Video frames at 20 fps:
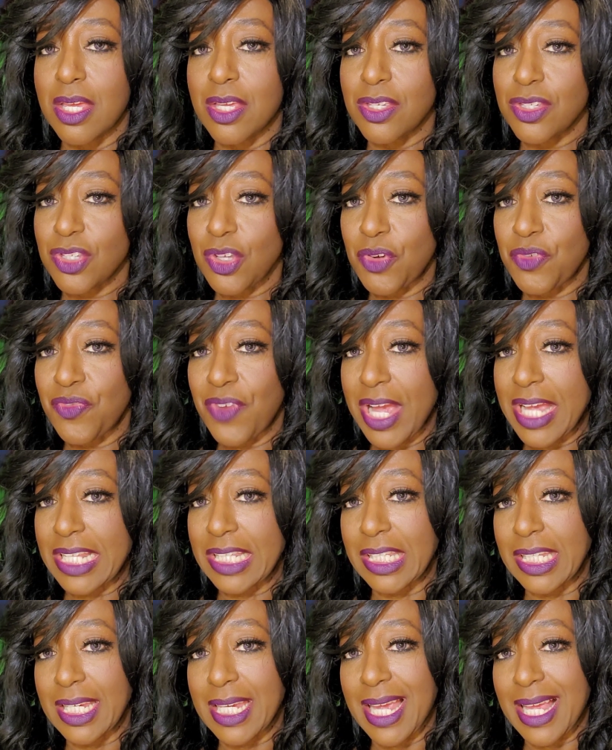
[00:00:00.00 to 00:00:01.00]
So
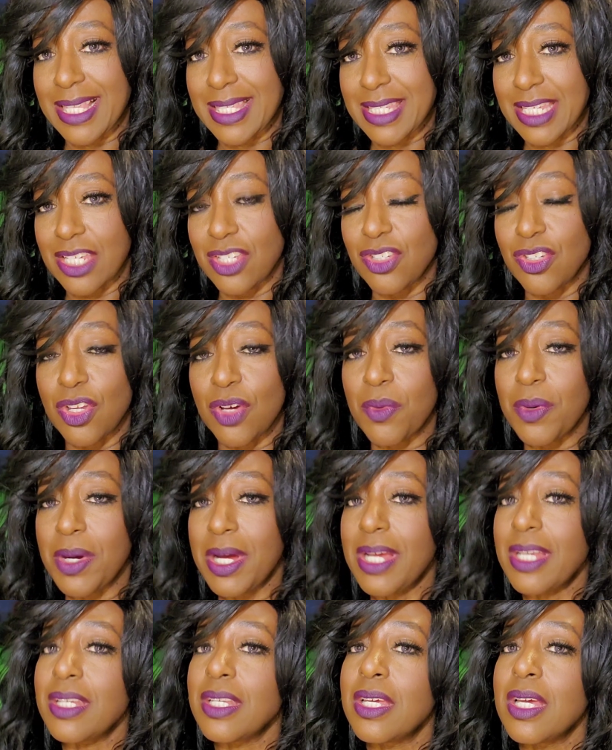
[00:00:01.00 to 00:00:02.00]
finally I said, you know
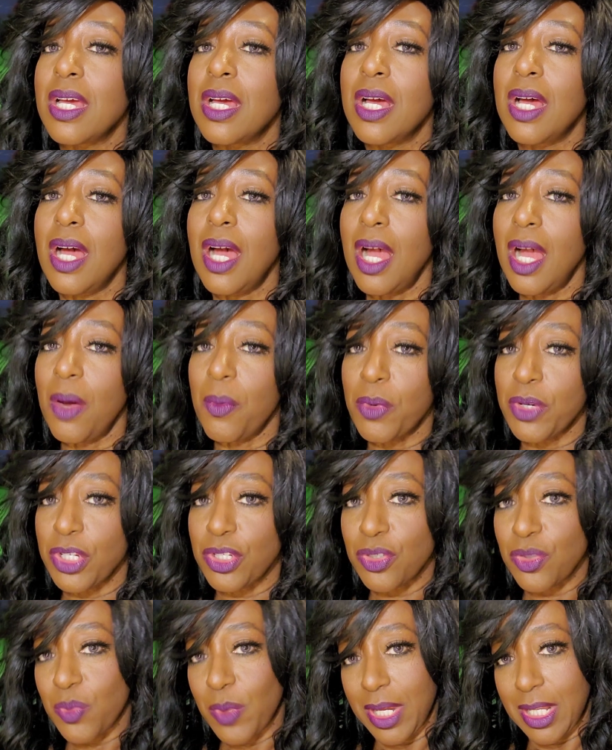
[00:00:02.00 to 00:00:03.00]
what? I want to
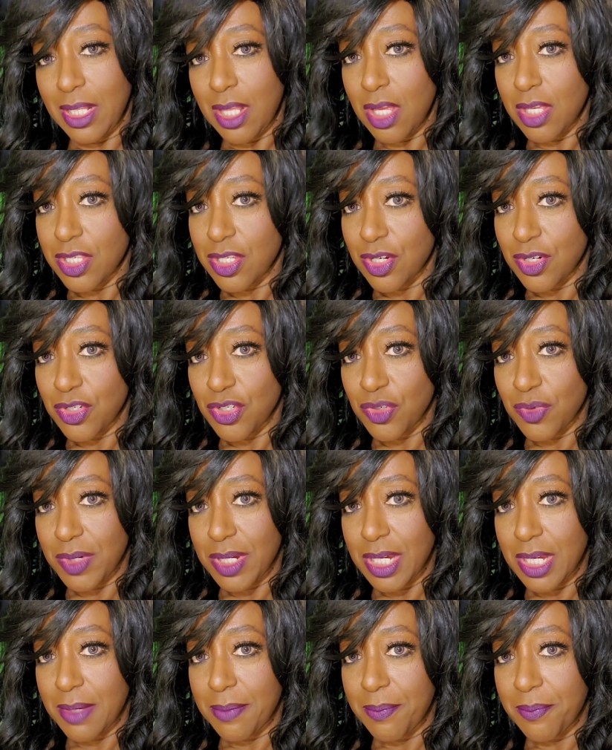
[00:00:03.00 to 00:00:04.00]
do weight loss
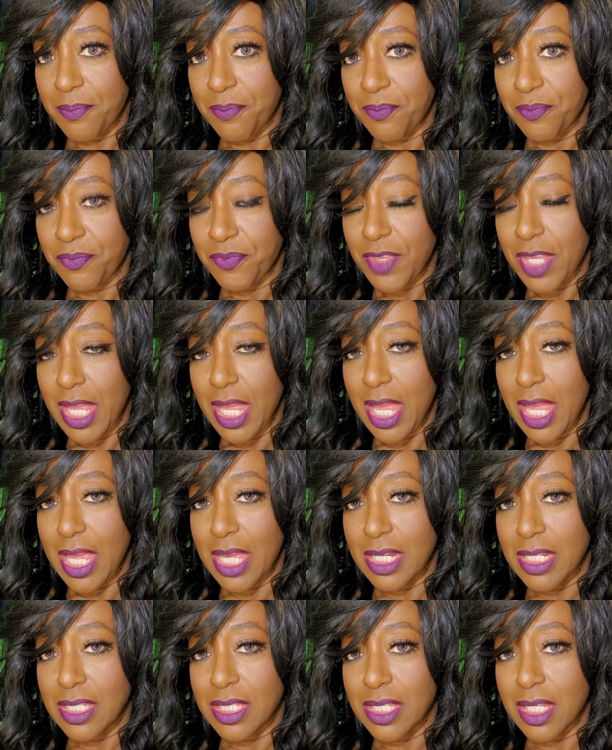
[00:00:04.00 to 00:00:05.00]
surgery.
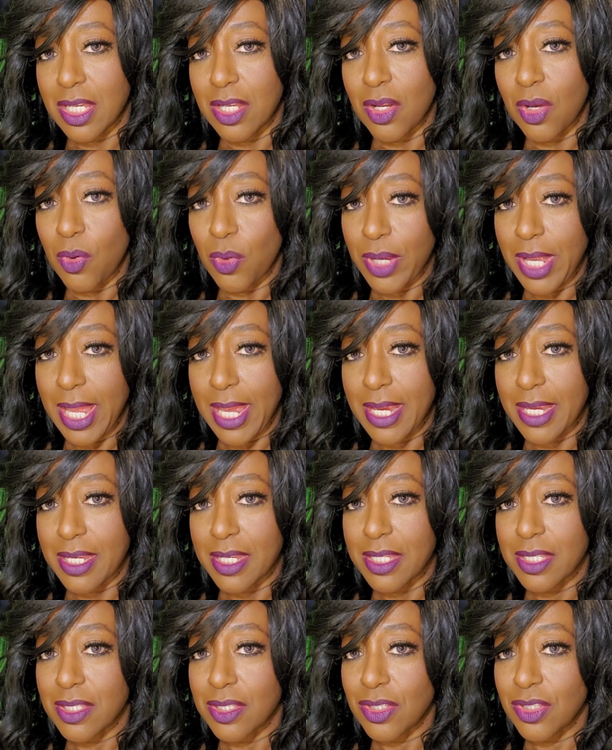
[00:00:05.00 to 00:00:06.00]
And he said, okay.
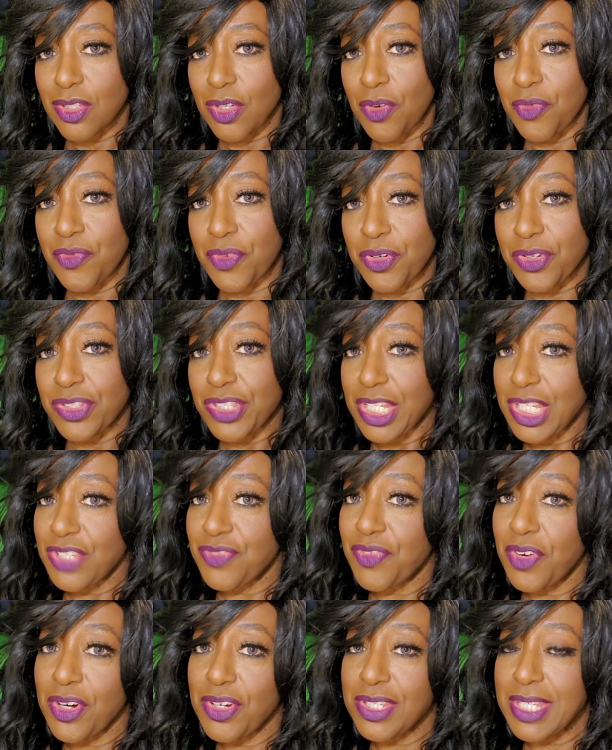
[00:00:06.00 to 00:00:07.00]
So first things
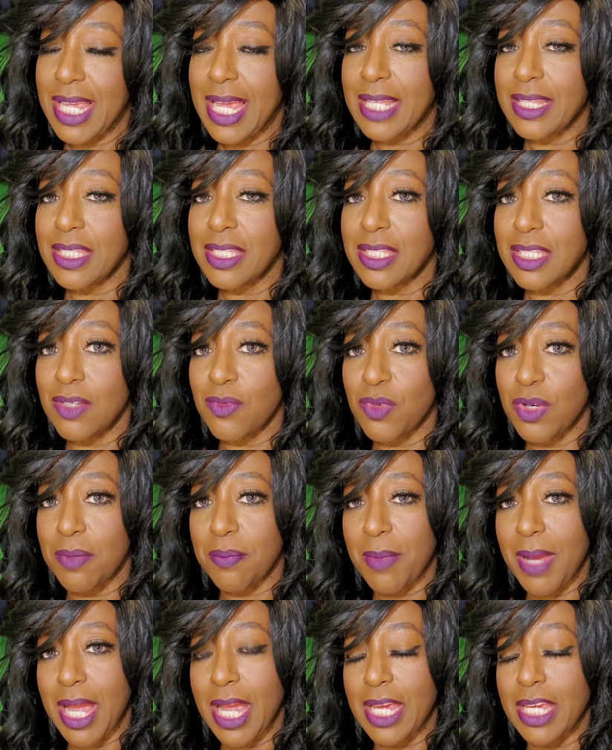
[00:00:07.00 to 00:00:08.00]
first, I had to see what
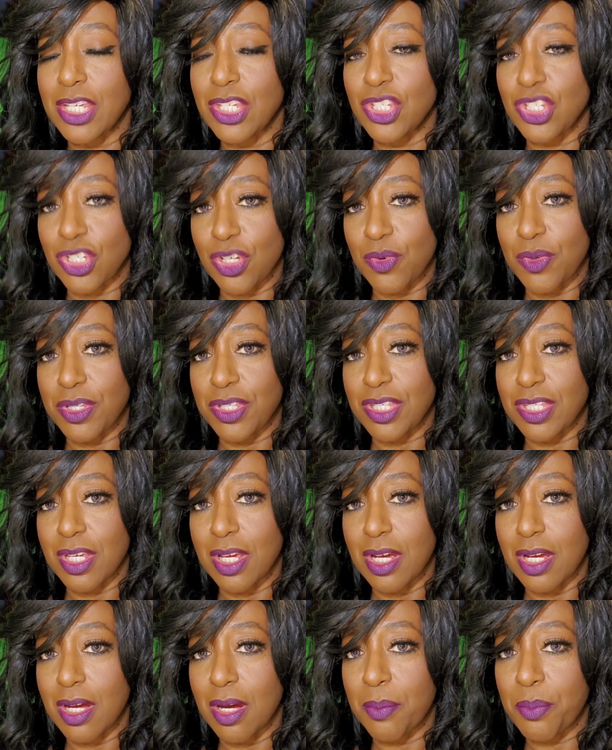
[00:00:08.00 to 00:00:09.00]
my insurance
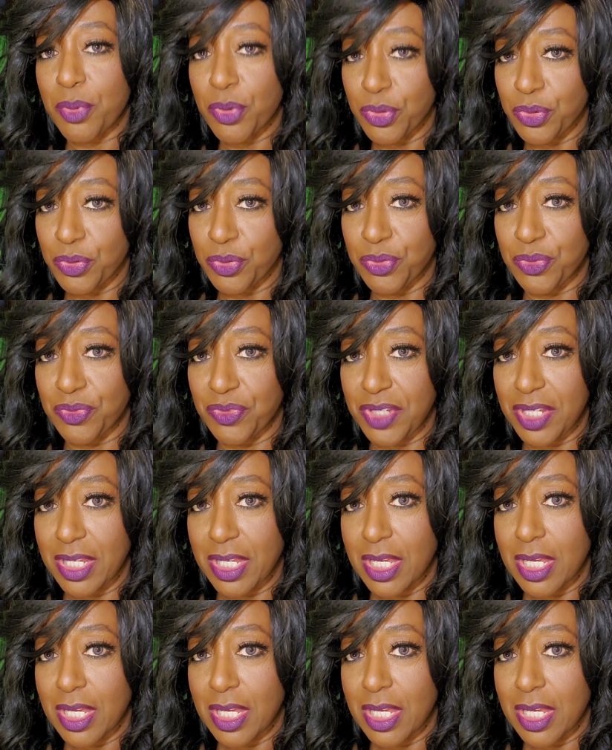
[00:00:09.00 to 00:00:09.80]
approved.